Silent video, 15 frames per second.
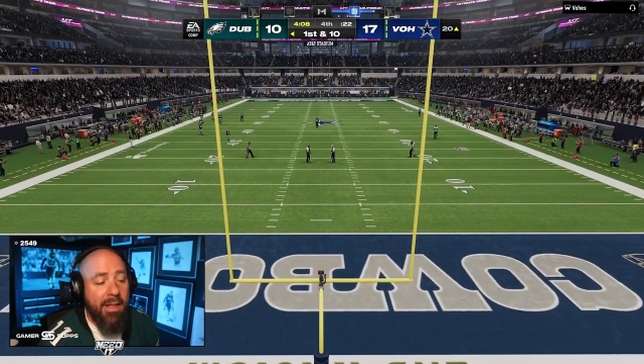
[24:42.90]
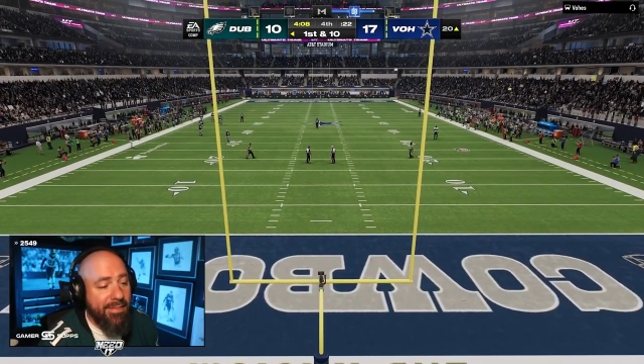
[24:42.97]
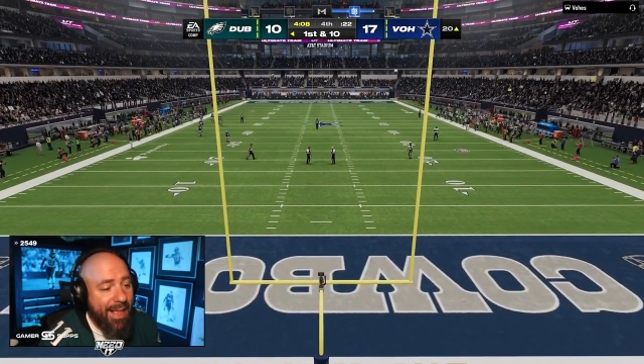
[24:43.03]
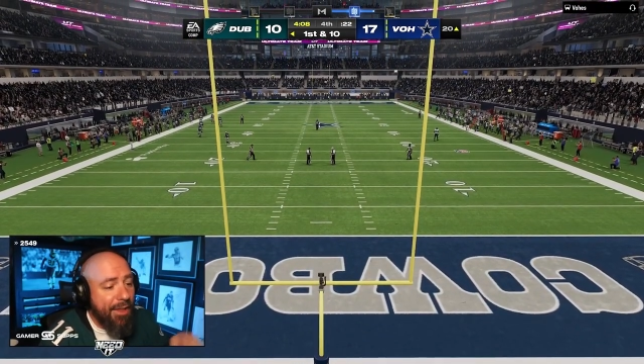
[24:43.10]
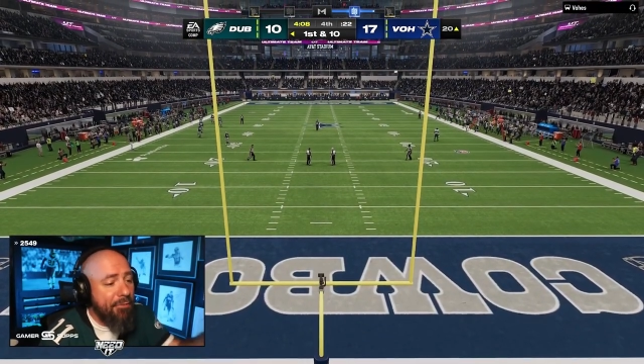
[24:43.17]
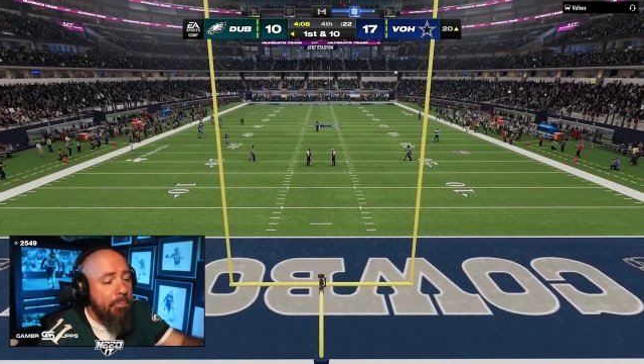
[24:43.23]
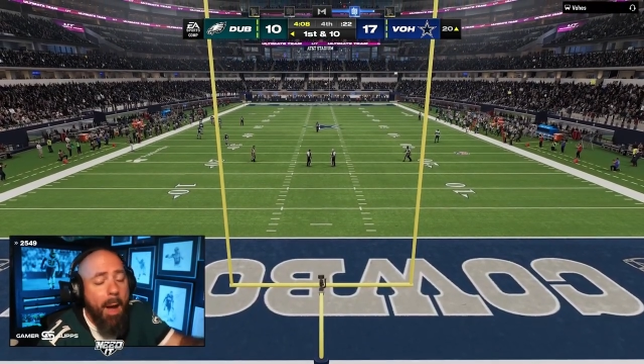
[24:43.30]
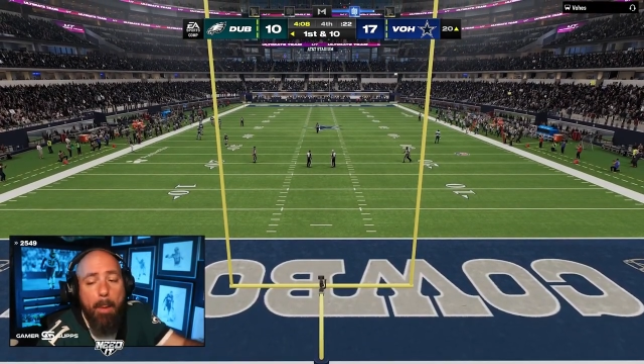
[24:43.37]

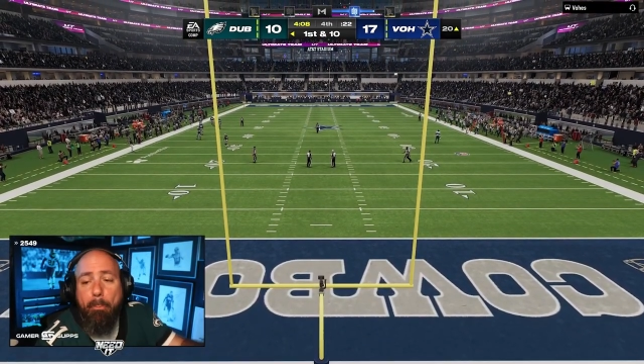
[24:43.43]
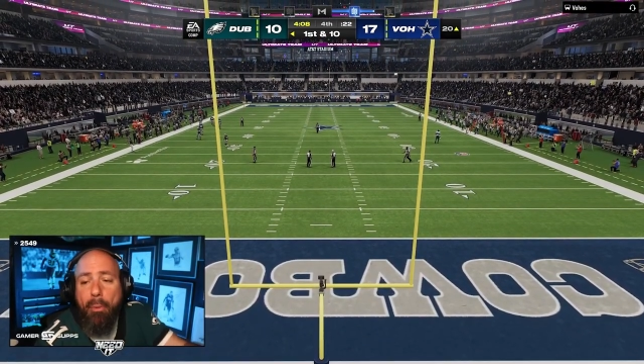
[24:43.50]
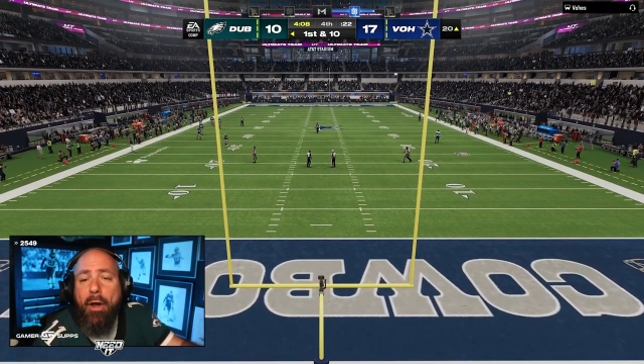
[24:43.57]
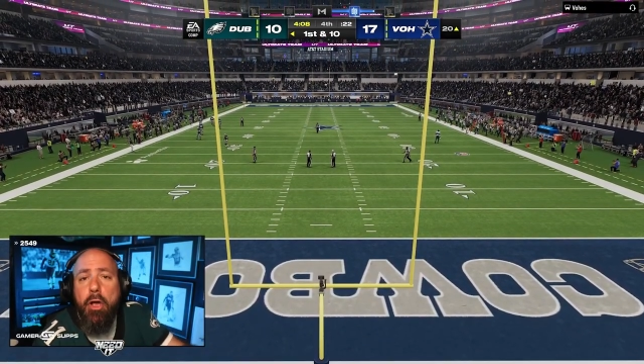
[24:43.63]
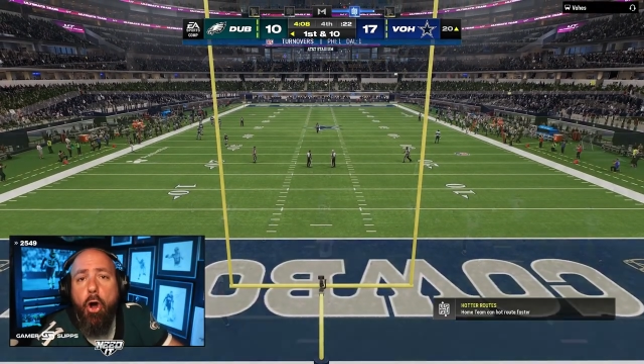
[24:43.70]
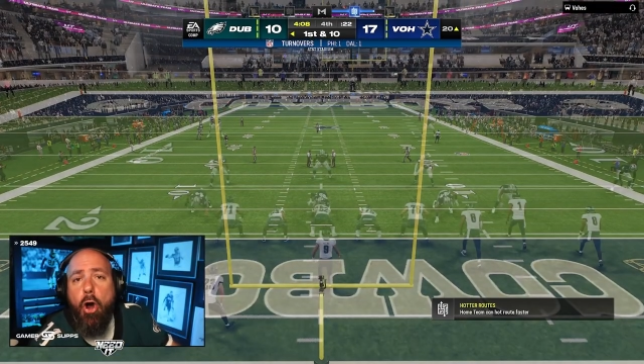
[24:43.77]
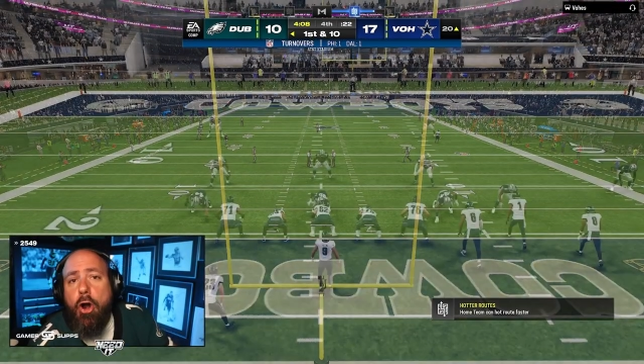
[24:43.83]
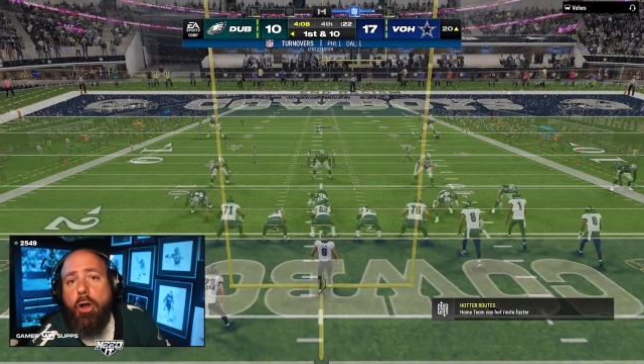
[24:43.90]
That's my pre
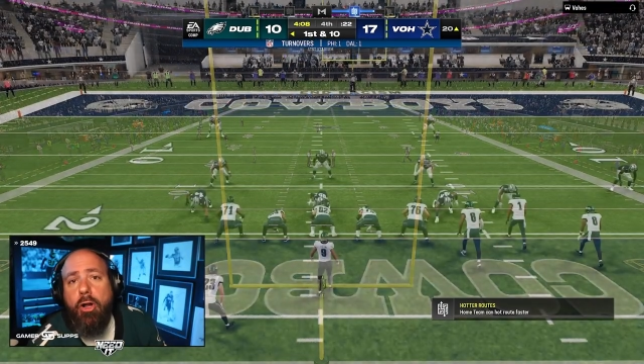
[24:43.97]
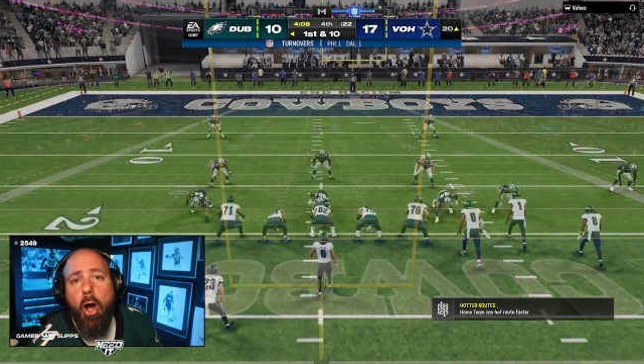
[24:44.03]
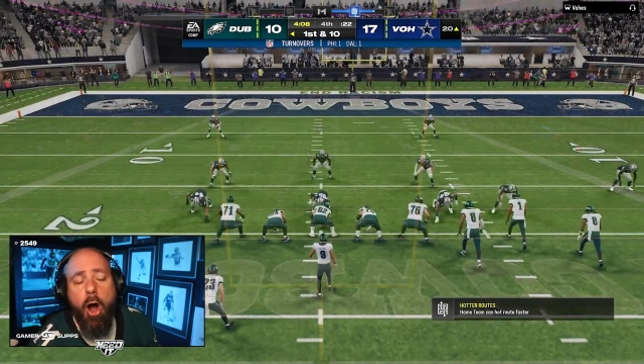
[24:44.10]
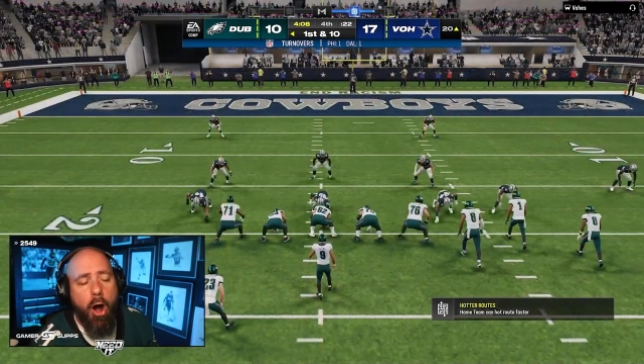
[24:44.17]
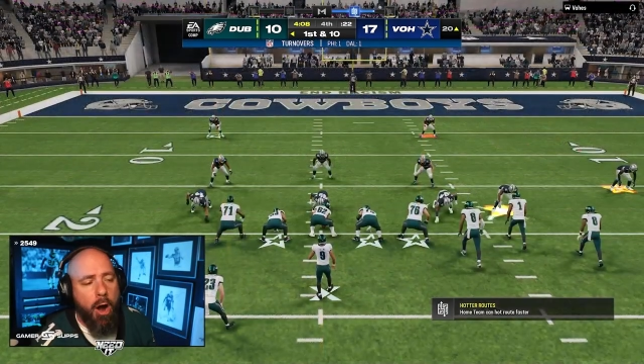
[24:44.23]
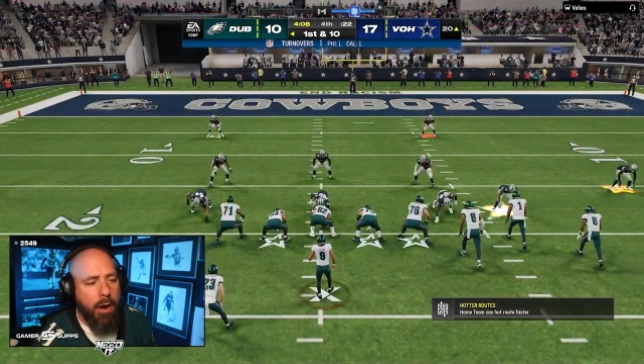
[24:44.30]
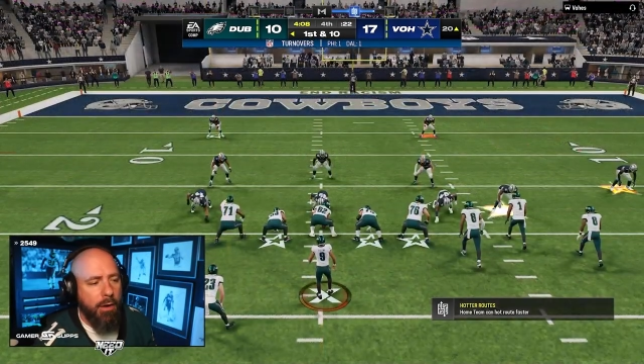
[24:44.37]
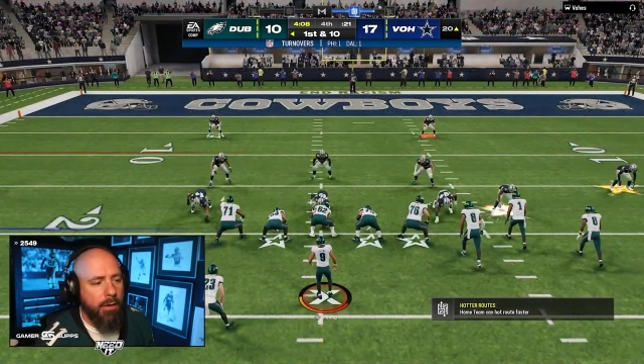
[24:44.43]
order
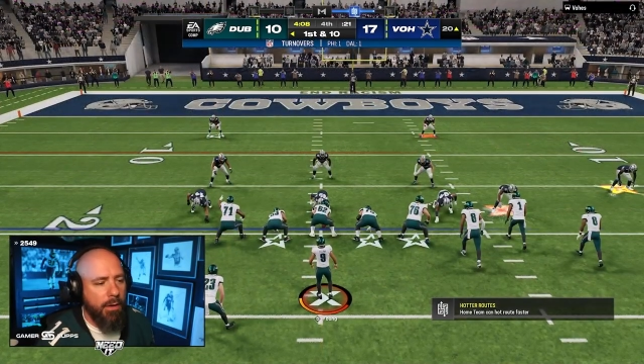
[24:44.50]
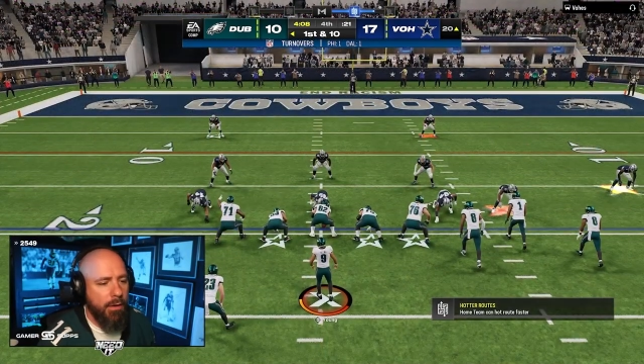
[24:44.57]
card.